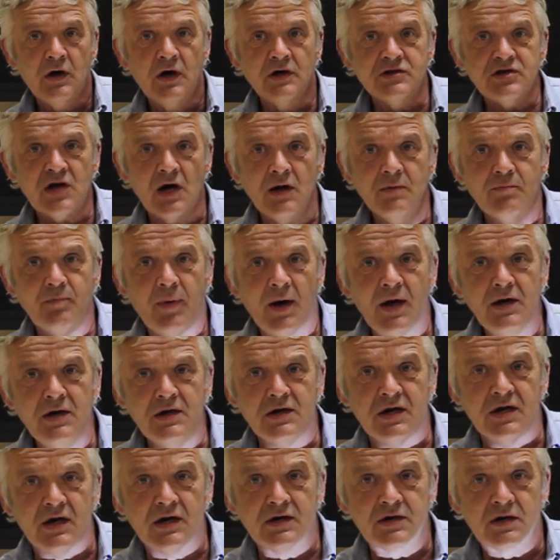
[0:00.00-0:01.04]
As I
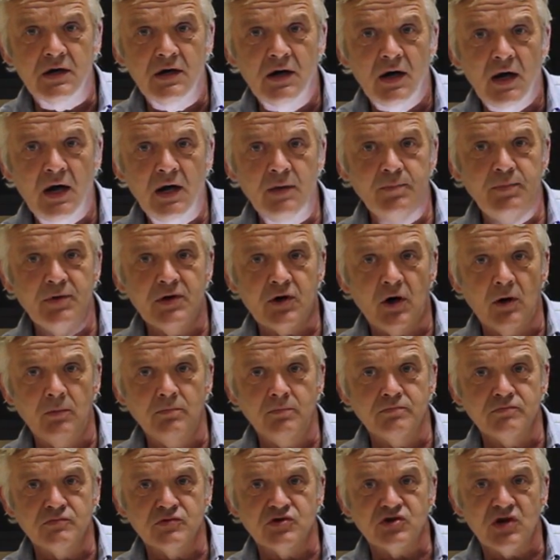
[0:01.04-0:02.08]
bend it, it
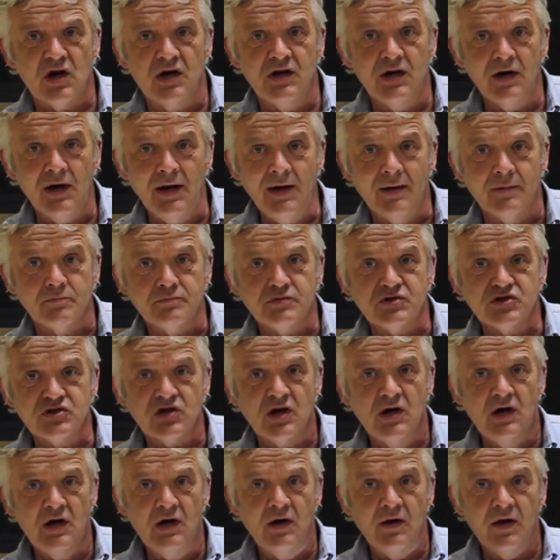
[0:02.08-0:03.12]
becomes an
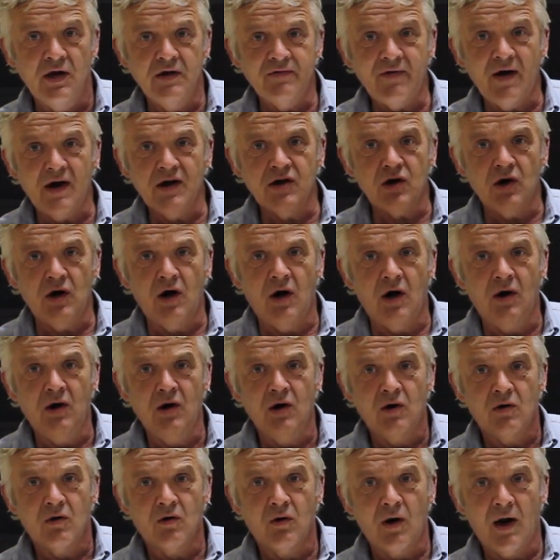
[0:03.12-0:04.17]
ellipse. If I go
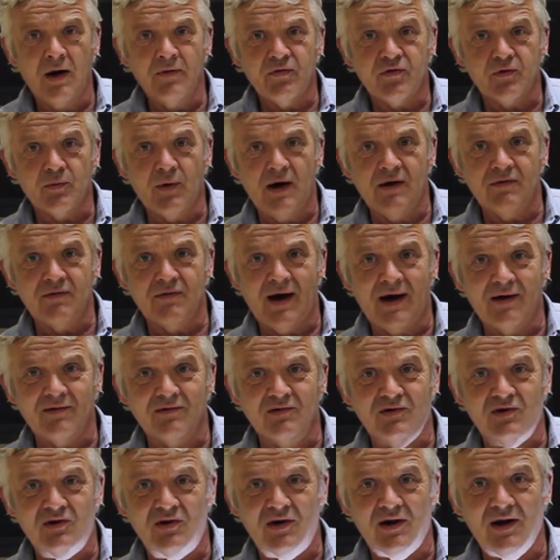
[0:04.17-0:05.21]
right the way
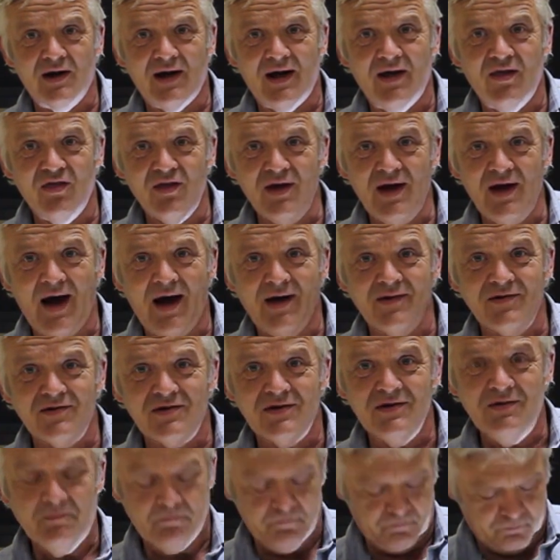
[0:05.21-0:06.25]
around like that,
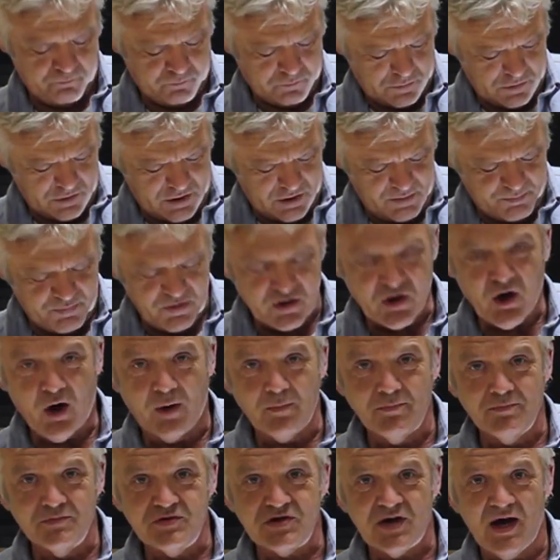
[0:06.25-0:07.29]
it
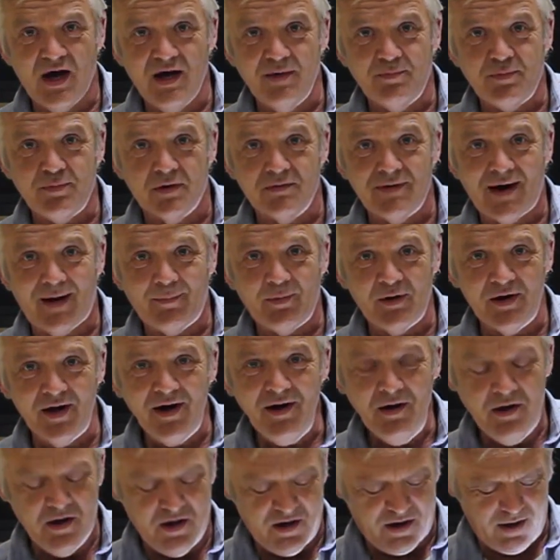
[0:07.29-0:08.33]
becomes a
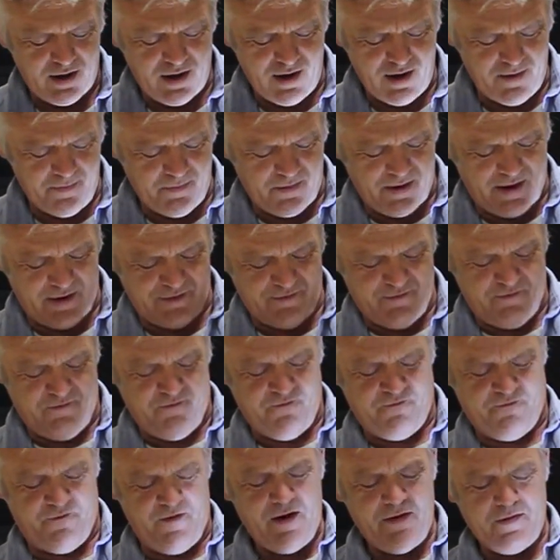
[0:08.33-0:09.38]
parabola, and then
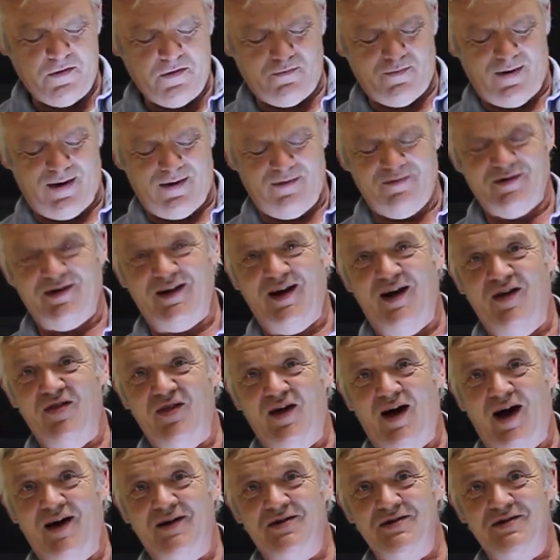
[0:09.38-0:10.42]
further around like
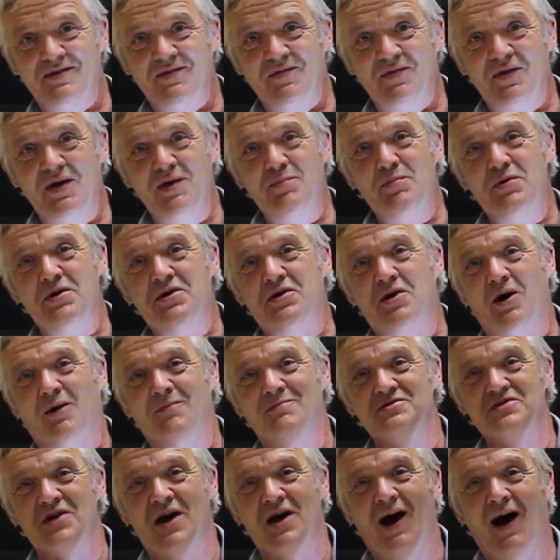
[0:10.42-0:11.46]
that, it
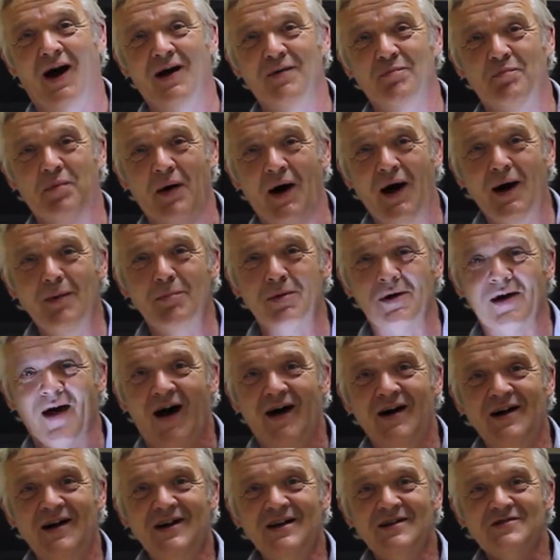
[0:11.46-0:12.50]
becomes a
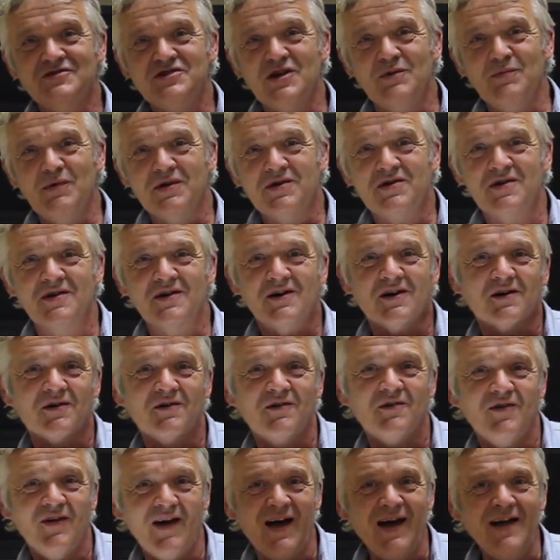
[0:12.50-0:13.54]
hyperbola. So we can
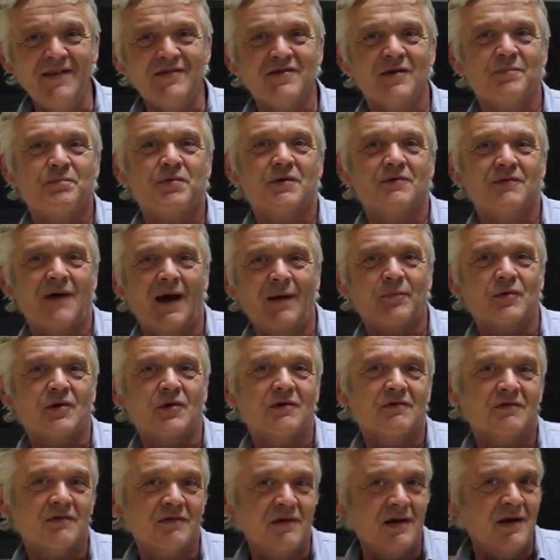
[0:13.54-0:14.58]
create a
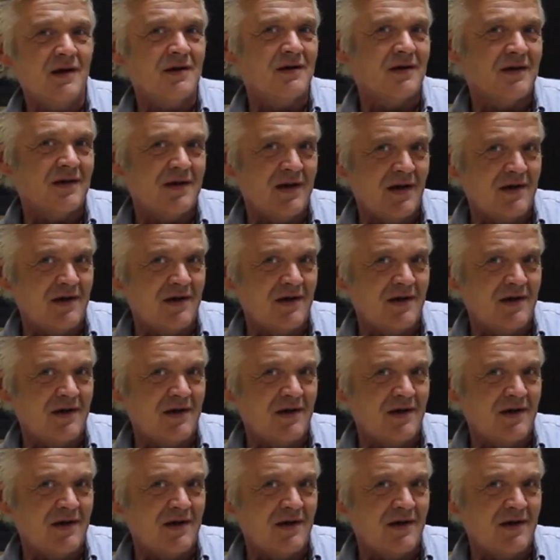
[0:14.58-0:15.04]
parabola really